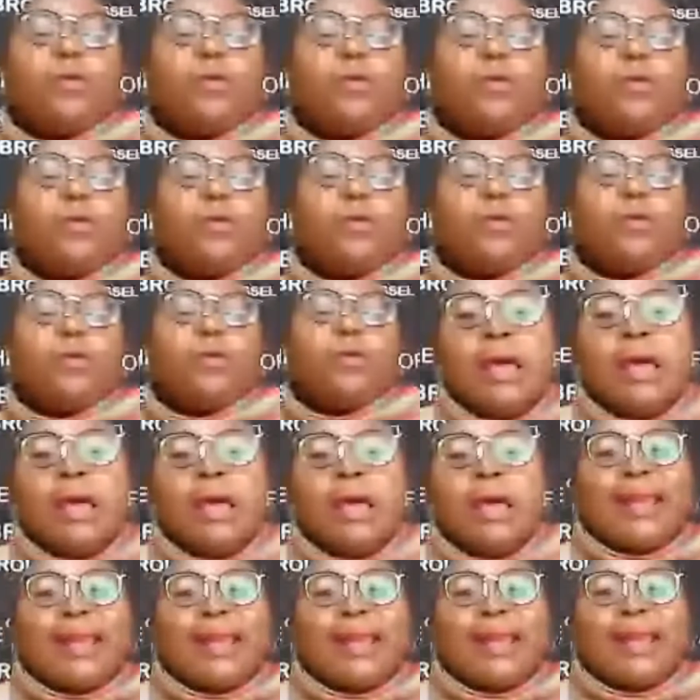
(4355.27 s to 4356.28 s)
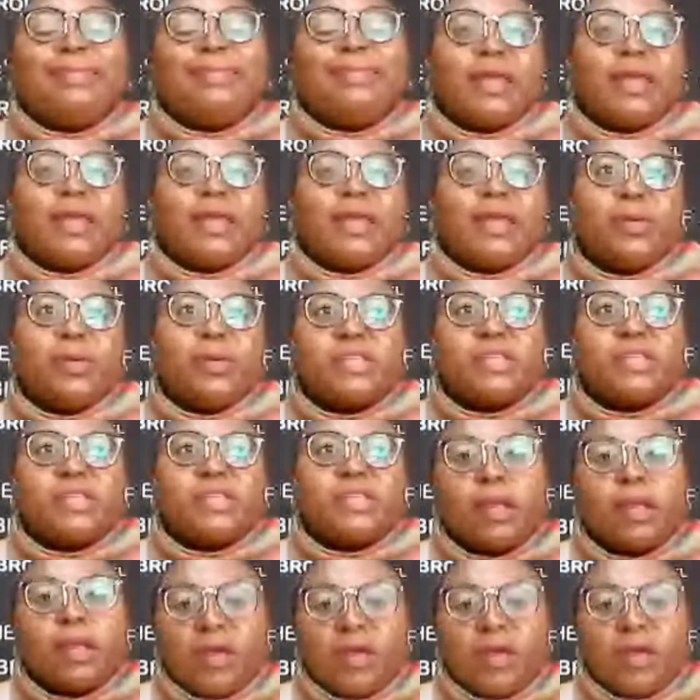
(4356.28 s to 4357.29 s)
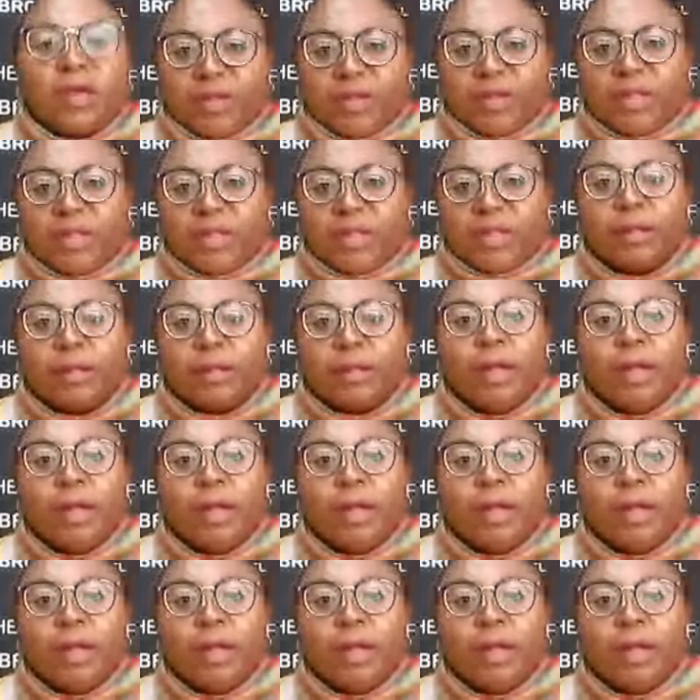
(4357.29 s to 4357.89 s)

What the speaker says: it was that right then I was carrying everything.